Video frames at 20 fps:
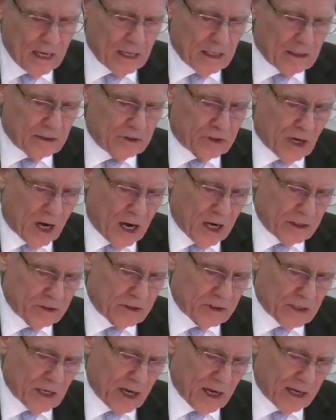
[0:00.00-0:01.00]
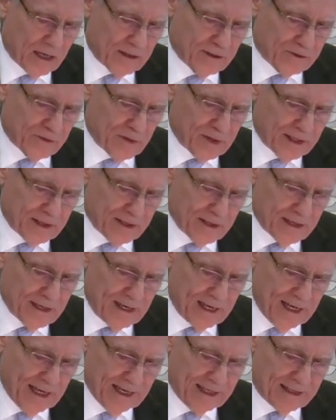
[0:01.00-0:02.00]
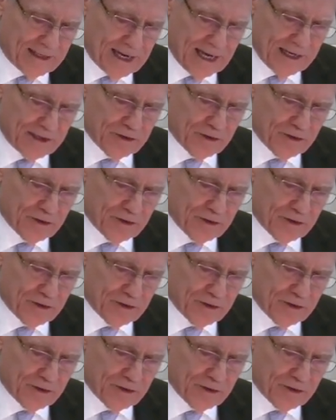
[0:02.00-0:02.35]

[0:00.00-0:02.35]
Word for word: John Stott has written, It takes